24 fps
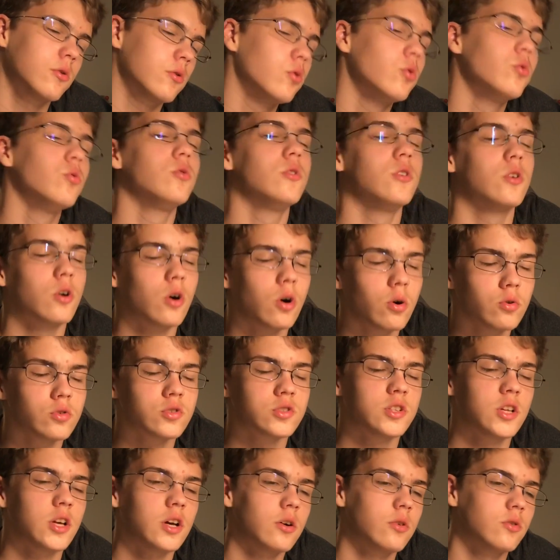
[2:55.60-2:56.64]
cool the
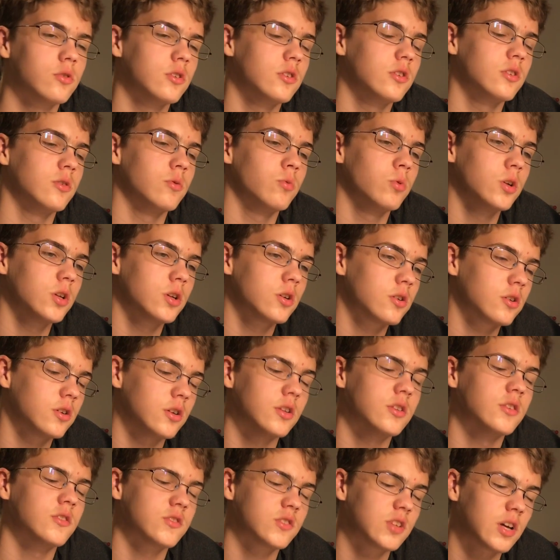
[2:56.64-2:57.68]
coast down in the winter,
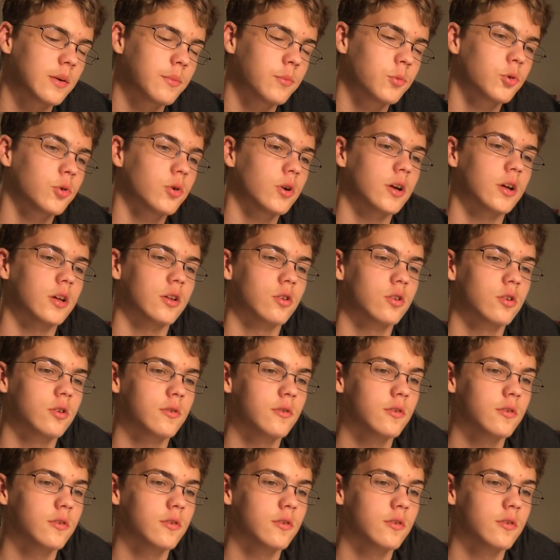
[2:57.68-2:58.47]
in the summer, and